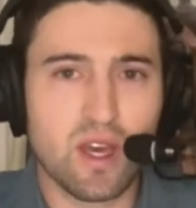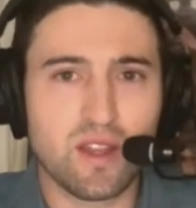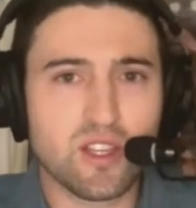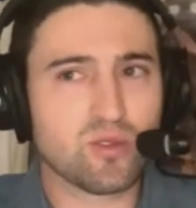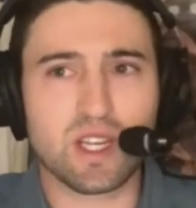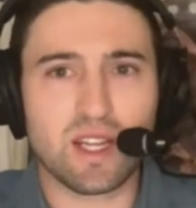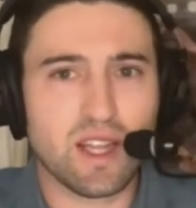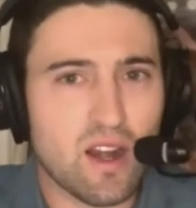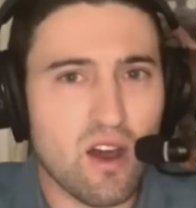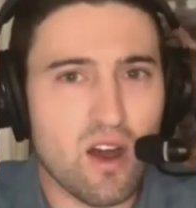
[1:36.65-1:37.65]
This was an
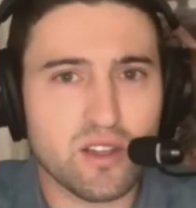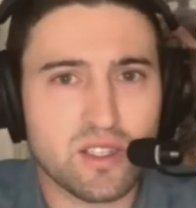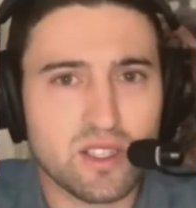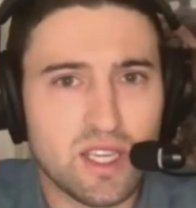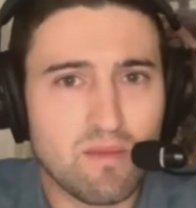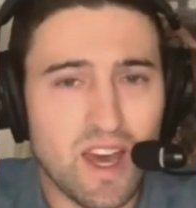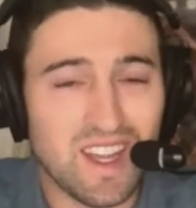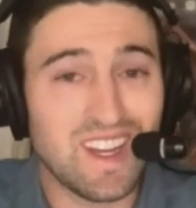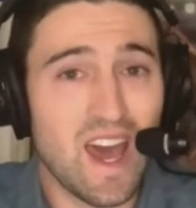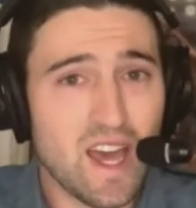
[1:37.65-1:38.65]
Atlanta Hawks team that,
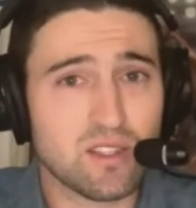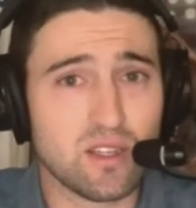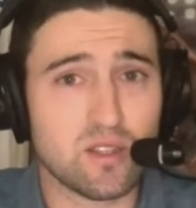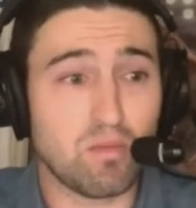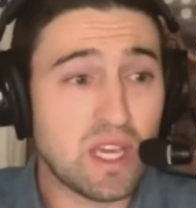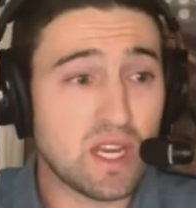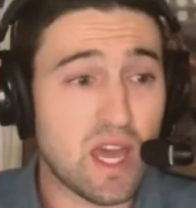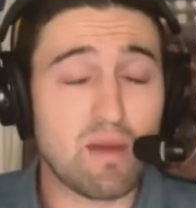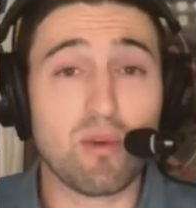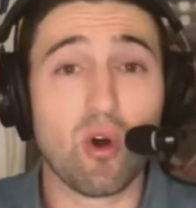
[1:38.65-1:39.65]
in essence, beat
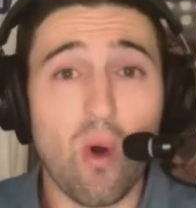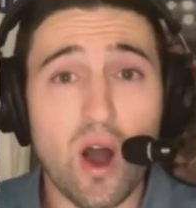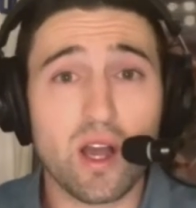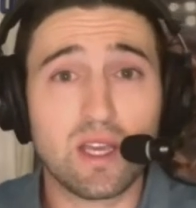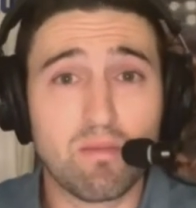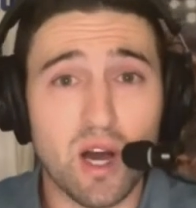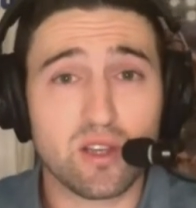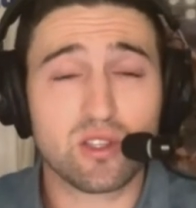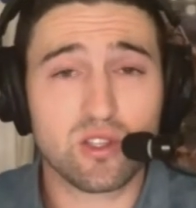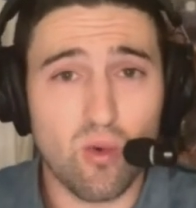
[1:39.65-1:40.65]
a Milwaukee
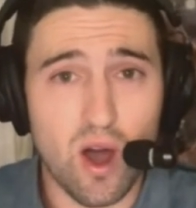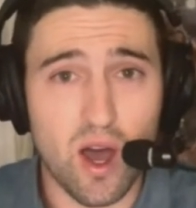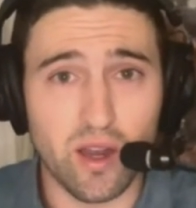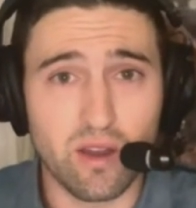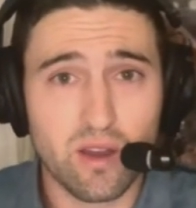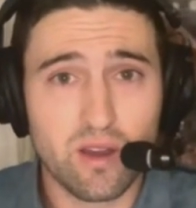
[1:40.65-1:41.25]
Bucks squad